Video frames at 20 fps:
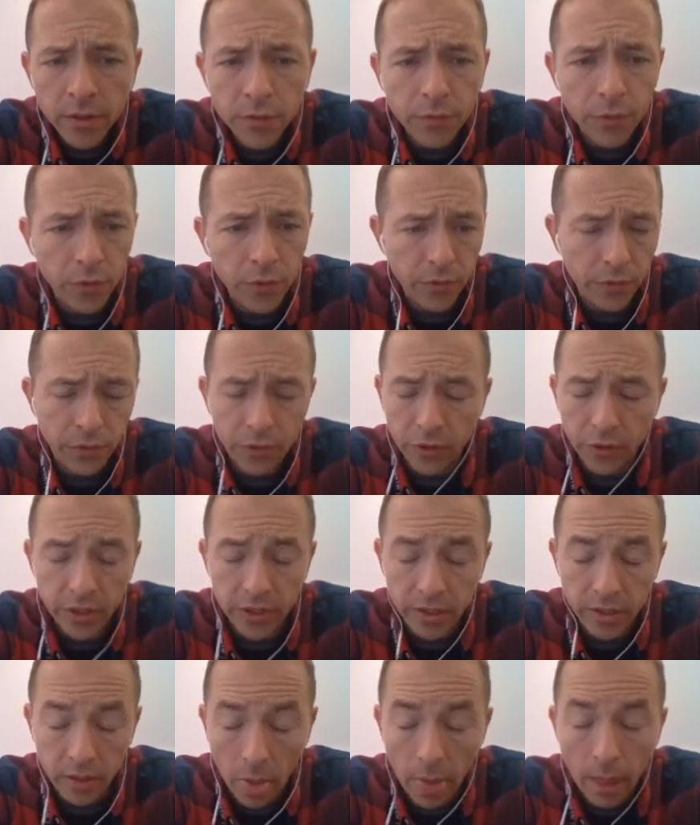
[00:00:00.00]
for
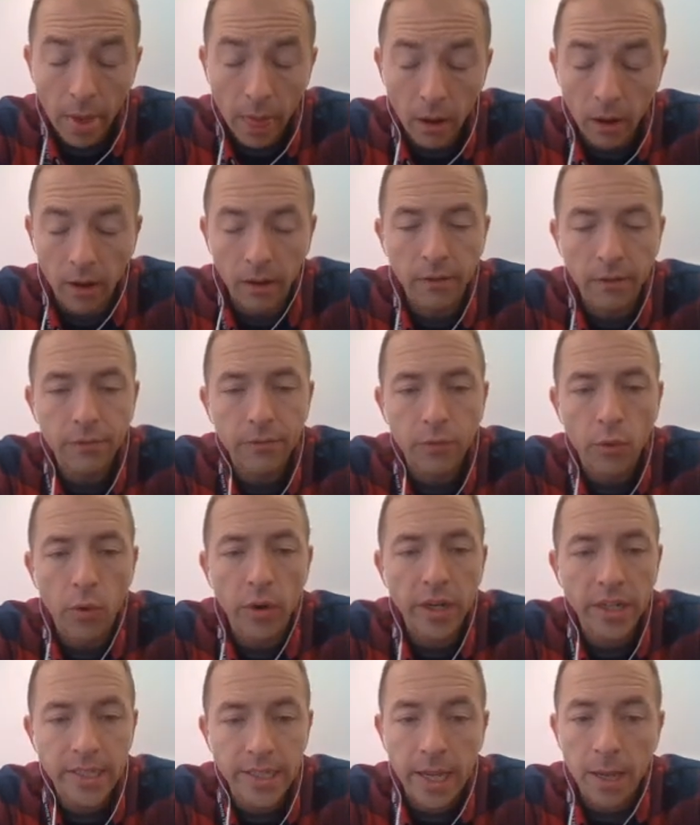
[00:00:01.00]

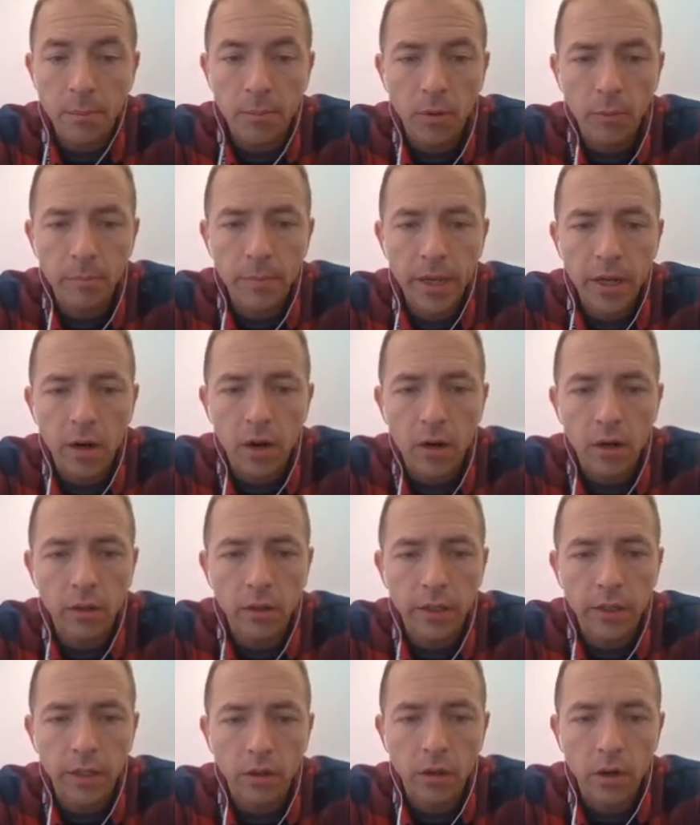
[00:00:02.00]
example, big R,
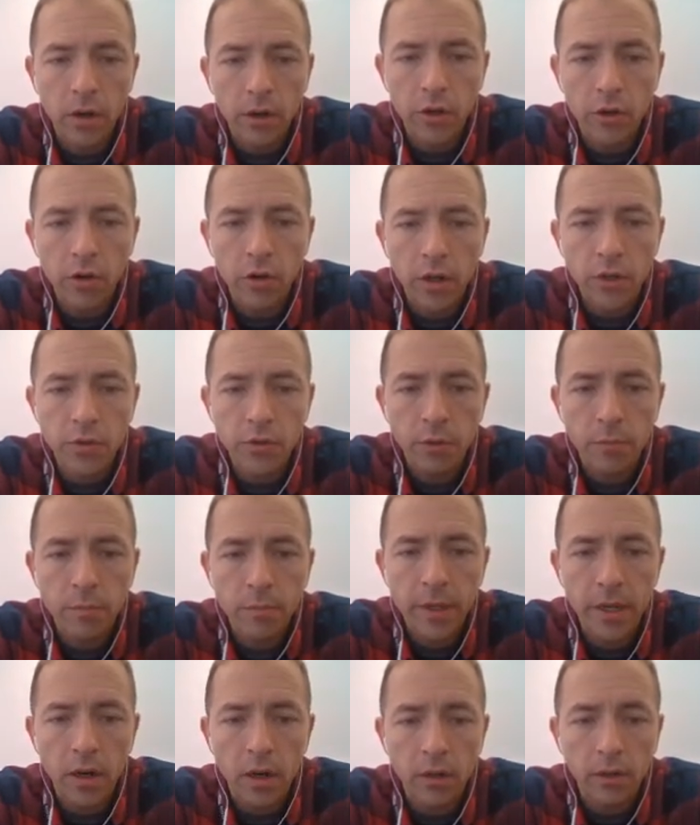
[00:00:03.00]
little r crossed with
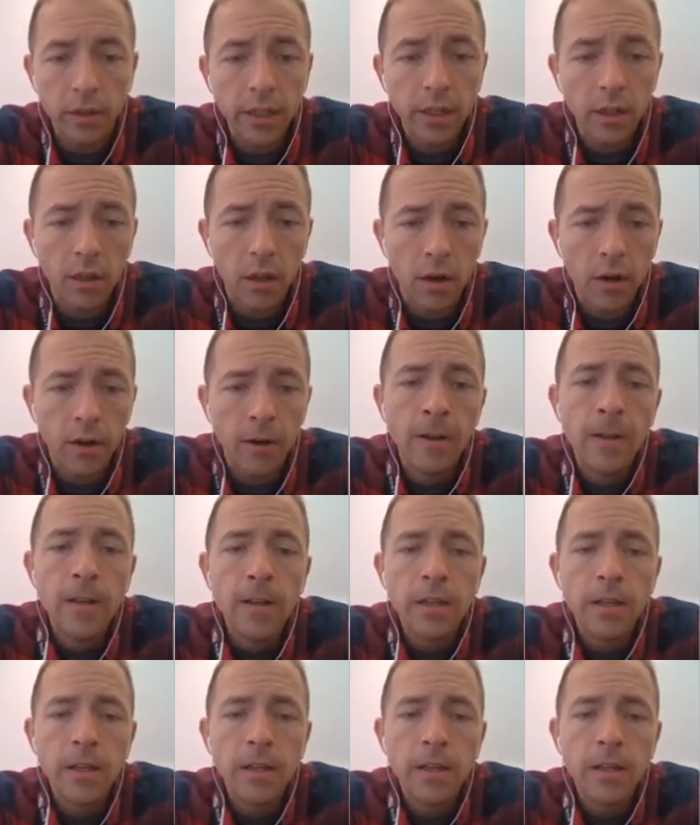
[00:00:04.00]
big R, little r.